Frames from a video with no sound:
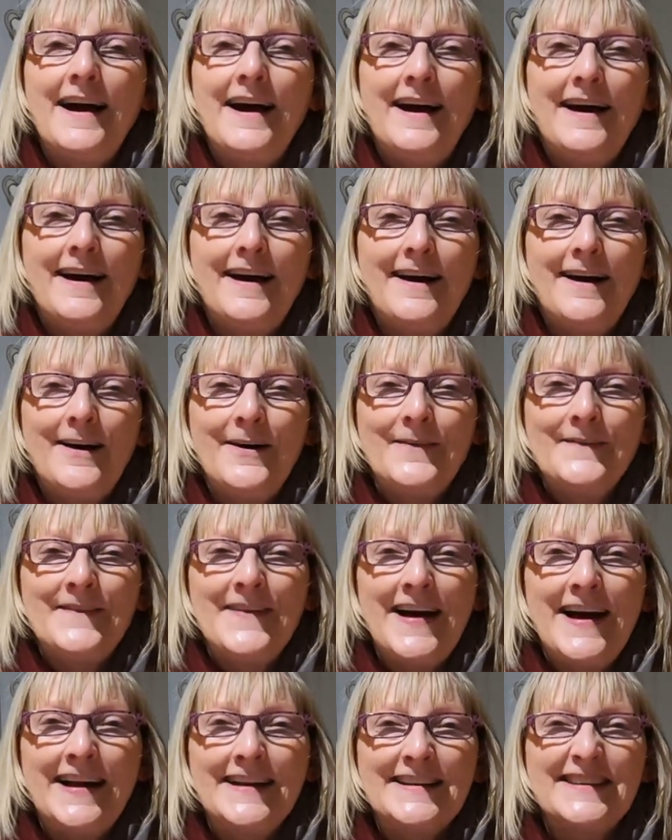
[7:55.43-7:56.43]

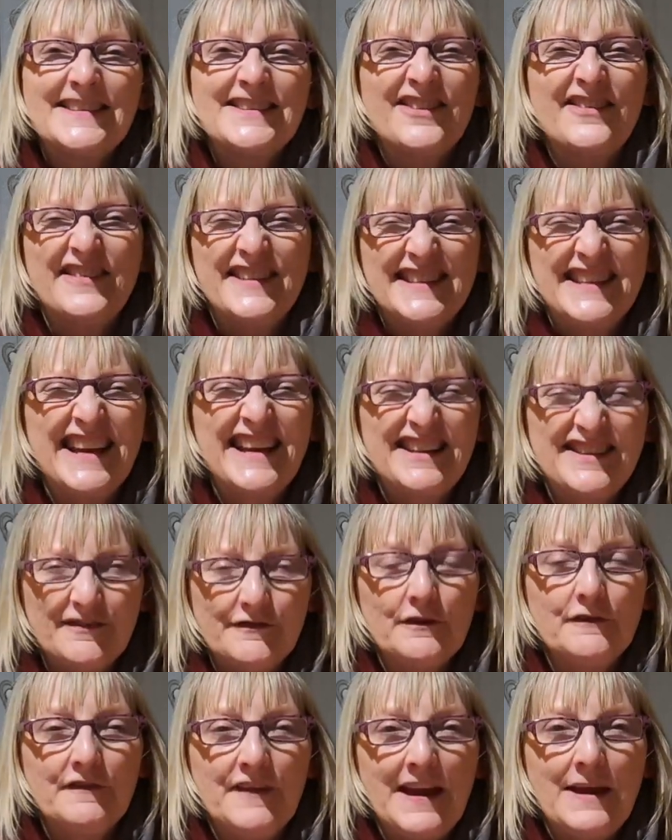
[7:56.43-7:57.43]
And it's sort of indicative
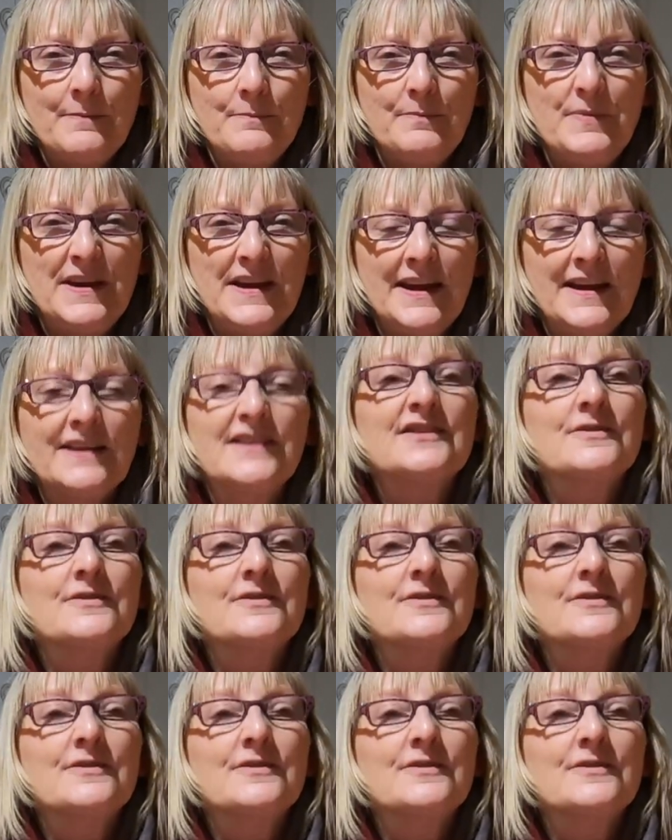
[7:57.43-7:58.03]
of them being